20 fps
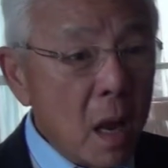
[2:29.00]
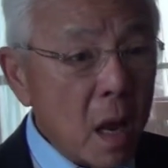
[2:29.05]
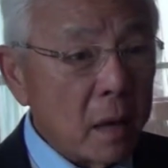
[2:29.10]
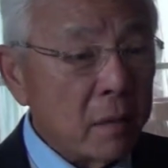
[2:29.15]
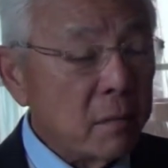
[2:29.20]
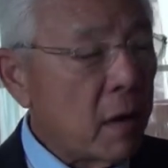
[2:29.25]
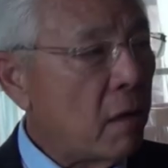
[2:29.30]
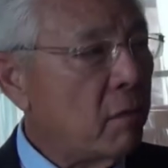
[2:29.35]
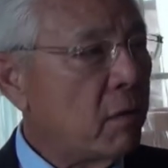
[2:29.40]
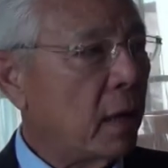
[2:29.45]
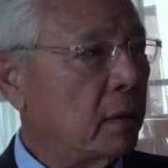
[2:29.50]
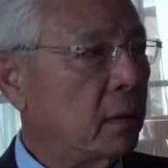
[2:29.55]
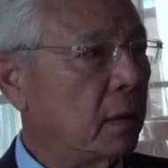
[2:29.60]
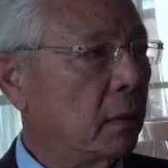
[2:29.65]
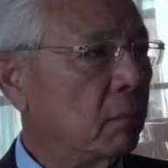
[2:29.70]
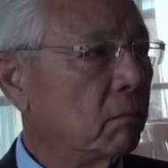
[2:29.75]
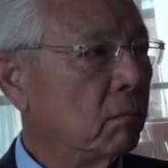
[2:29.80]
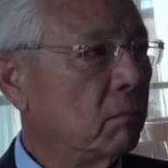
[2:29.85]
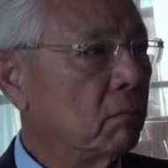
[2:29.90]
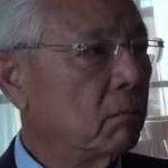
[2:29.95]
direct it.
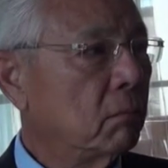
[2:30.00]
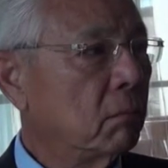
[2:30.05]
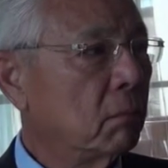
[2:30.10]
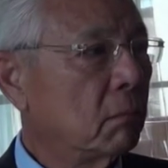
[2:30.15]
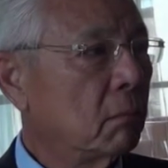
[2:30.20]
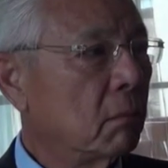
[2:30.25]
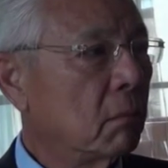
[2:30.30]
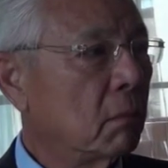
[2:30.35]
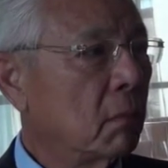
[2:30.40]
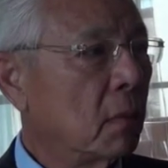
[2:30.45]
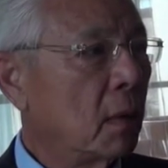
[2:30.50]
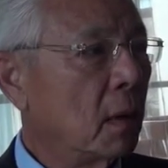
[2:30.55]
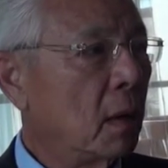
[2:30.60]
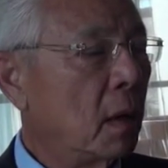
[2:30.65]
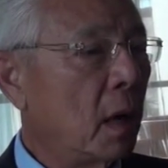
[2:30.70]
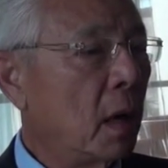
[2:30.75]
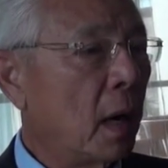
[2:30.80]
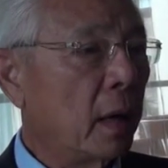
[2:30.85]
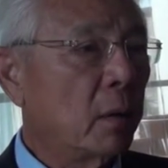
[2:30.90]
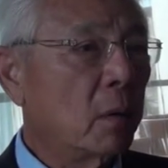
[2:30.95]

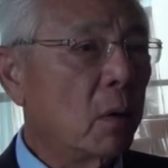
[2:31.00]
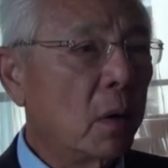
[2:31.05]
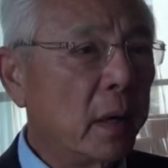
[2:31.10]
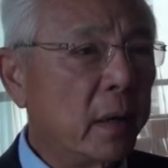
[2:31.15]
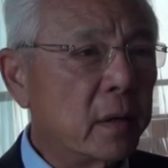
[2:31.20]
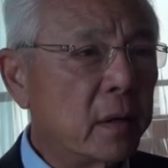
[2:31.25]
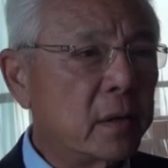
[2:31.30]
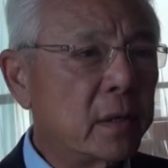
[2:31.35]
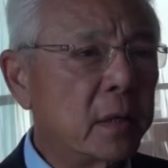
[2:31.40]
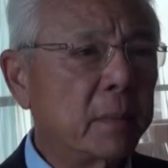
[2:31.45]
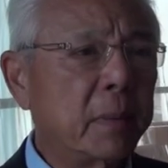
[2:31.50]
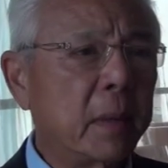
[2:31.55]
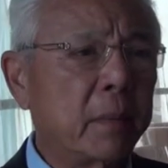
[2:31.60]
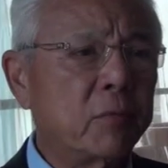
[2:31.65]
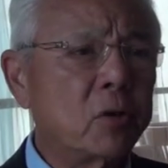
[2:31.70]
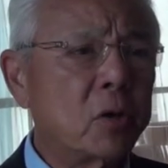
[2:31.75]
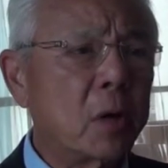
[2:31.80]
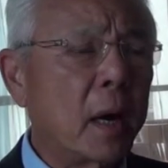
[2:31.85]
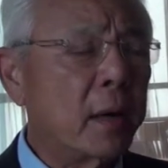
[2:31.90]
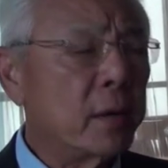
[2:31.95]
I know leadership
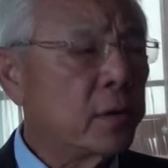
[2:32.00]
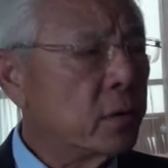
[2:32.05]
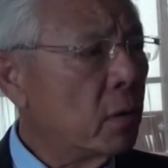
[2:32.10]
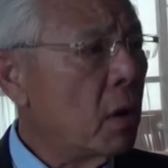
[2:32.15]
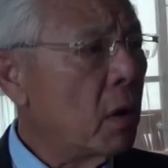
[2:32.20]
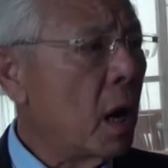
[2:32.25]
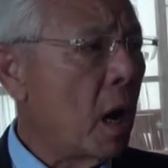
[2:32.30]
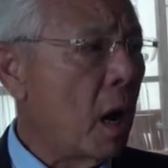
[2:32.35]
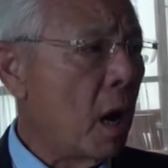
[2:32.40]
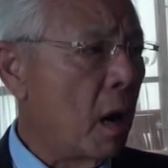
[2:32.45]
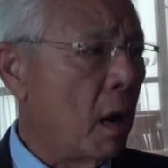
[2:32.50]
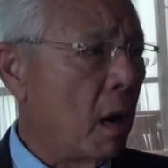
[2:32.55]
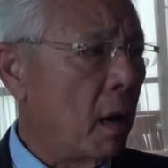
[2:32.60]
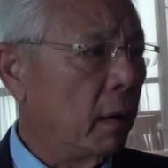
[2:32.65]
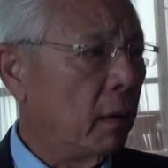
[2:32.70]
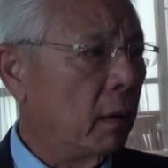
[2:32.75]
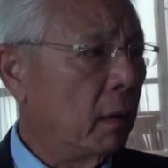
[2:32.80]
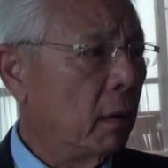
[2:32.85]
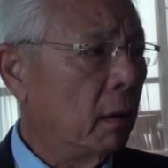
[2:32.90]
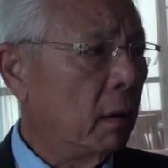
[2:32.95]
have tried so hard
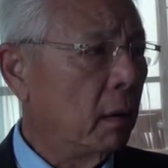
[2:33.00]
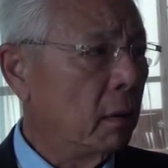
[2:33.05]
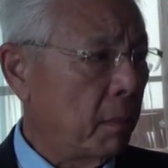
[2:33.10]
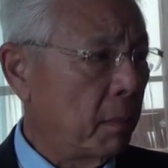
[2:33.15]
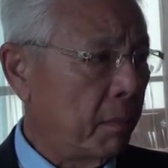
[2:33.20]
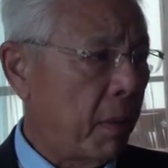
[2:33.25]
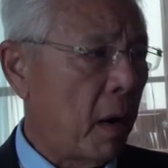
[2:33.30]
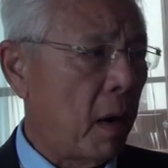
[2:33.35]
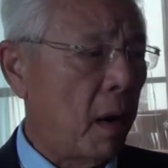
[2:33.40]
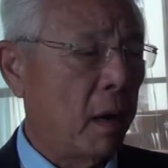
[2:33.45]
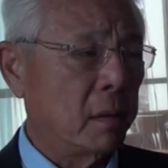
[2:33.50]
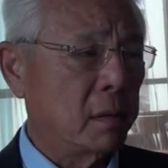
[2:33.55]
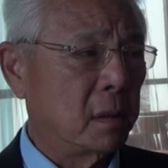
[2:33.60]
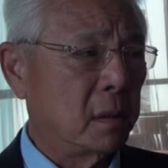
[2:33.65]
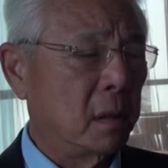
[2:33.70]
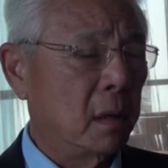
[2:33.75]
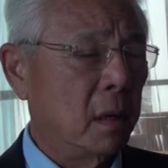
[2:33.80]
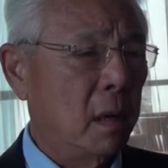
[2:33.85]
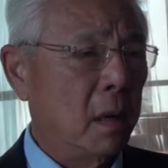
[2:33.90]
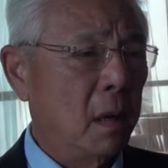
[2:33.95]
in the past.
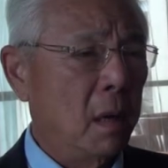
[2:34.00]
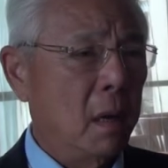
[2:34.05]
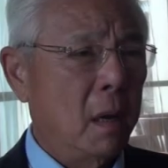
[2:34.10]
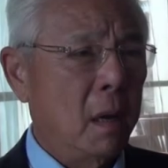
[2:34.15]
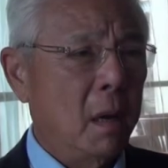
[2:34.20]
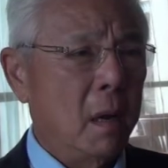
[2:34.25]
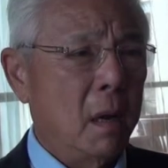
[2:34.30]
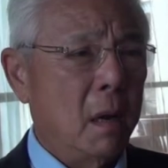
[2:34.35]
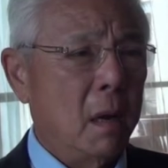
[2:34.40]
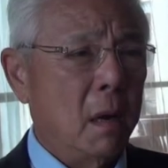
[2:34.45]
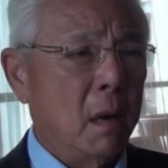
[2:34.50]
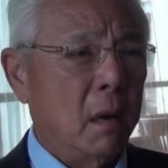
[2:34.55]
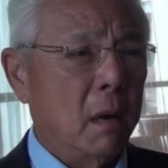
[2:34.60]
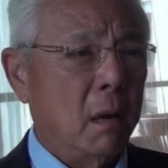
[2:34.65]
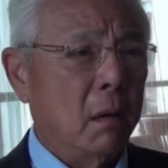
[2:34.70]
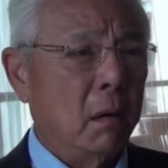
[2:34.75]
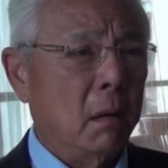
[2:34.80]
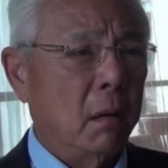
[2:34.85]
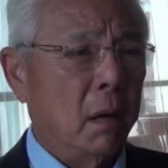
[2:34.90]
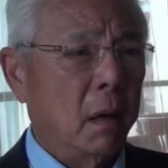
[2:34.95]

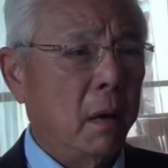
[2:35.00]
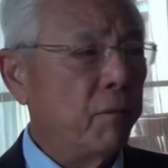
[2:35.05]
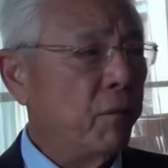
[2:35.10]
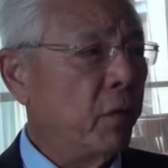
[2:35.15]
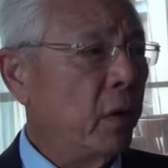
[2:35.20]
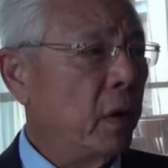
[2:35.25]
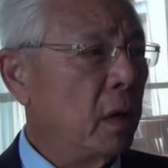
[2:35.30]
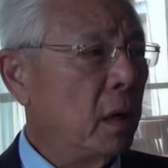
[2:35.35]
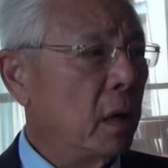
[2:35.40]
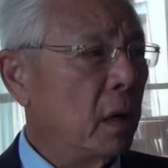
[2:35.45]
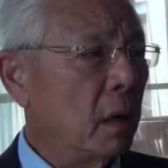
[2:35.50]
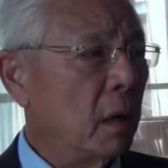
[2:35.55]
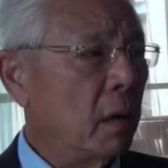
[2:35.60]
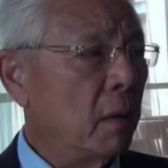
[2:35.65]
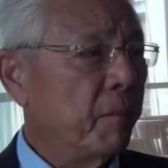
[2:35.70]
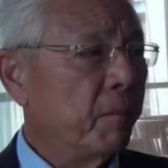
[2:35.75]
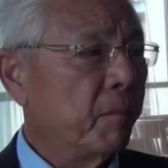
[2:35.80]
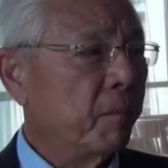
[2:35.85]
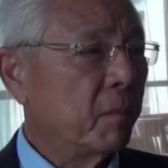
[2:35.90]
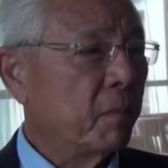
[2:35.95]
Every year,
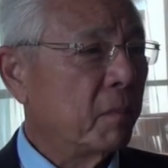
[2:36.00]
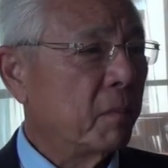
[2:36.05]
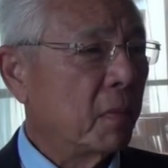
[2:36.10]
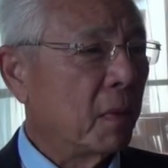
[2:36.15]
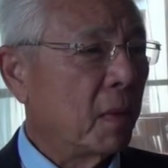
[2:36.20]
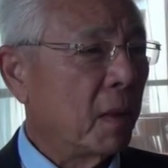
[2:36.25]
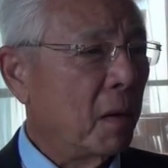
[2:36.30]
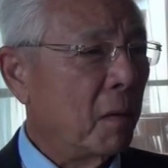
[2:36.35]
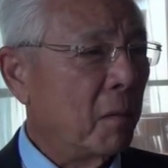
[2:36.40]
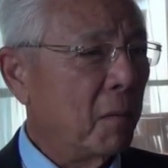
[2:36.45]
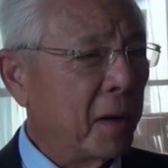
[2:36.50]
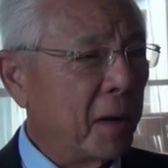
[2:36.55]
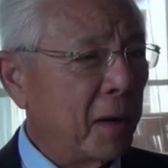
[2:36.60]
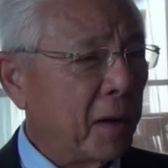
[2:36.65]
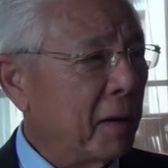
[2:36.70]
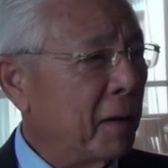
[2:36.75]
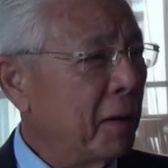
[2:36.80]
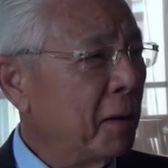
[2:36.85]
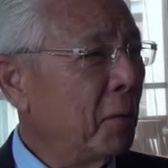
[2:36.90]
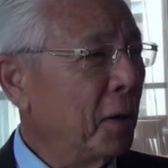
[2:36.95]
we got
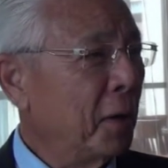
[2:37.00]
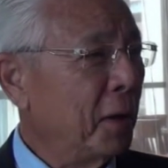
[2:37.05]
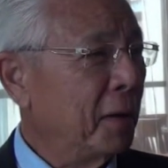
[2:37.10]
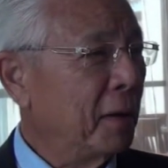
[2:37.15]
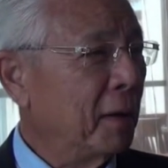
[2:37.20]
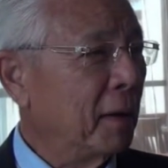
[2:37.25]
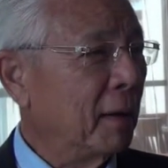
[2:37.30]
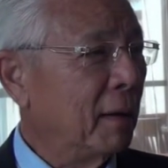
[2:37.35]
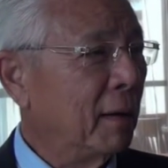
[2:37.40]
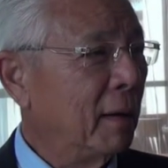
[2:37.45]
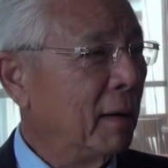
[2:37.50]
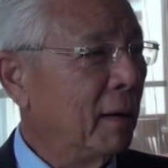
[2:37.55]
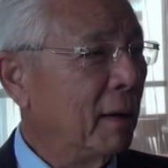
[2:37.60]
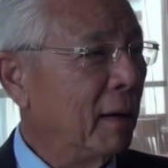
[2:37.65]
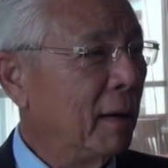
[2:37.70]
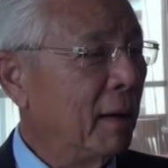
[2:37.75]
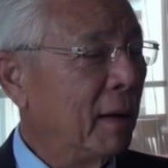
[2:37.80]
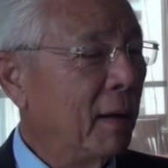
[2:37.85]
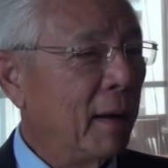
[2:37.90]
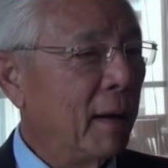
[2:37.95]
a new leader.
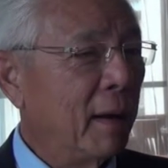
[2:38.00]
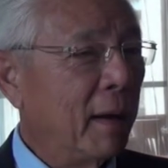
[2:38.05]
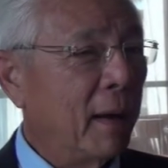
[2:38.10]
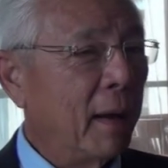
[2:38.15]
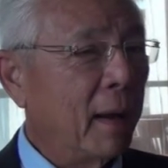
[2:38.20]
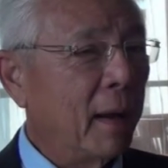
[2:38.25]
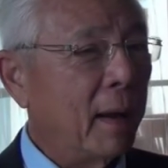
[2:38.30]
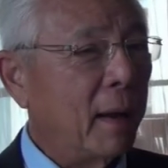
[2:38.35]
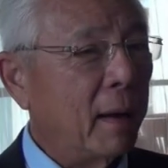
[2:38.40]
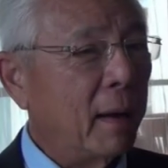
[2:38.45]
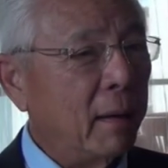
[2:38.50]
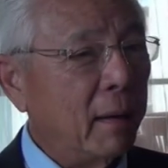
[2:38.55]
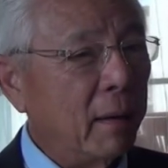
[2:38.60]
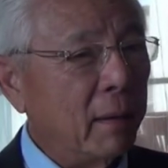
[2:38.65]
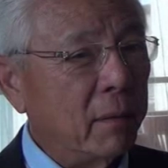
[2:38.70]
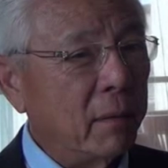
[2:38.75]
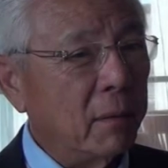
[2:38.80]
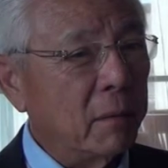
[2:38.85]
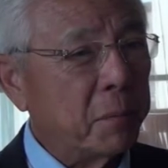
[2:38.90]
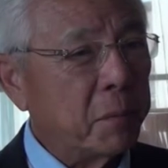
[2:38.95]
And
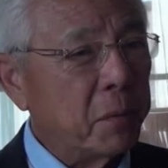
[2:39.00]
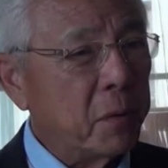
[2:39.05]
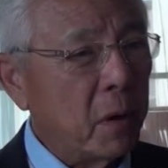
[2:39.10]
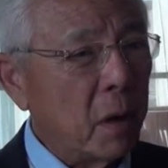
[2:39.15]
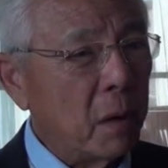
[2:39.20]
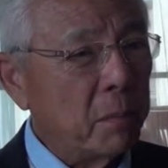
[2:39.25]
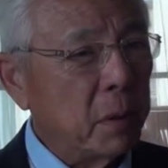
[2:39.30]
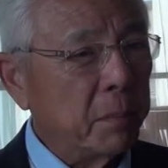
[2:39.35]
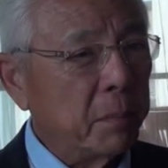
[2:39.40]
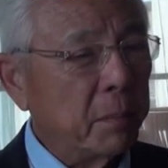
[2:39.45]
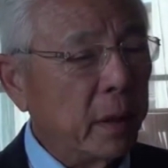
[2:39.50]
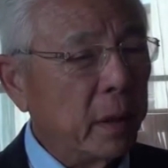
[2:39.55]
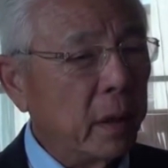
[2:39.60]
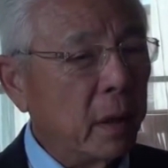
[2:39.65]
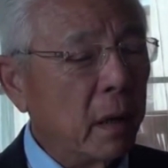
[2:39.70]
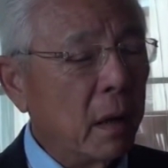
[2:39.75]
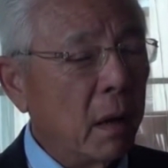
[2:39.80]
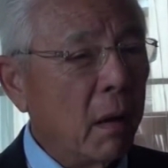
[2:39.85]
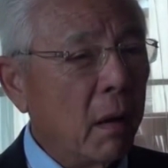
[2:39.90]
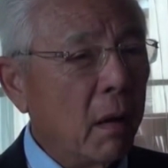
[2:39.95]
this is
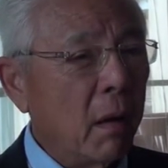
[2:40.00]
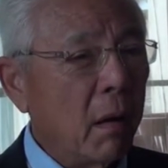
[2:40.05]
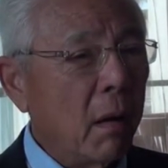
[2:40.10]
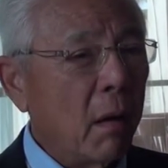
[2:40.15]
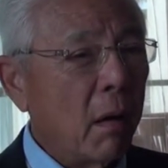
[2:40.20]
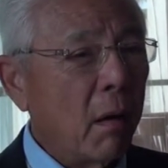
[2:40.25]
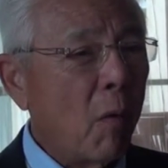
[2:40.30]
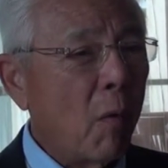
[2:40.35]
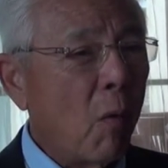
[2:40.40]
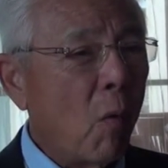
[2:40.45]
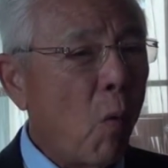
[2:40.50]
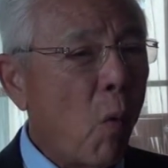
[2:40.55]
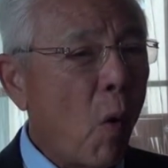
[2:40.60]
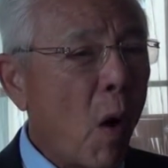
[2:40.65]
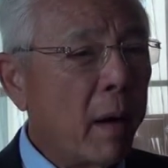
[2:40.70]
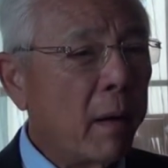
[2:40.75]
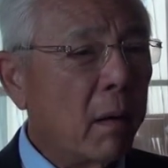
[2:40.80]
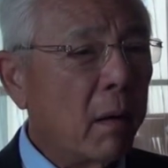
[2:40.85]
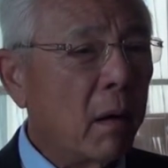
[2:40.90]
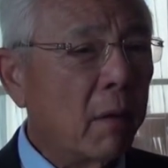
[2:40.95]
probably
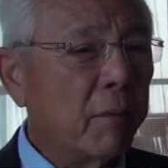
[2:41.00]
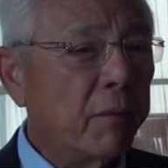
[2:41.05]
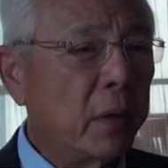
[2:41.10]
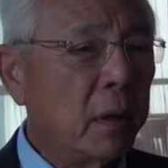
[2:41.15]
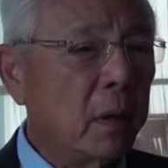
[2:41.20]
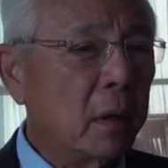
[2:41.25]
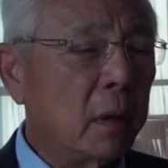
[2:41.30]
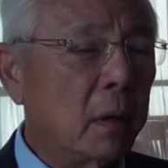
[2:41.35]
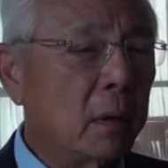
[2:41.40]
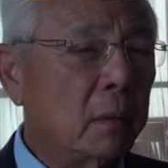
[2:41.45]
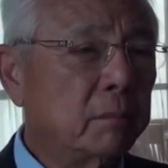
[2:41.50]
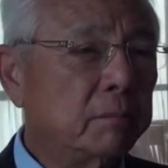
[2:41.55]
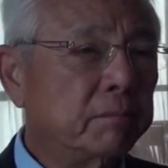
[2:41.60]
one of the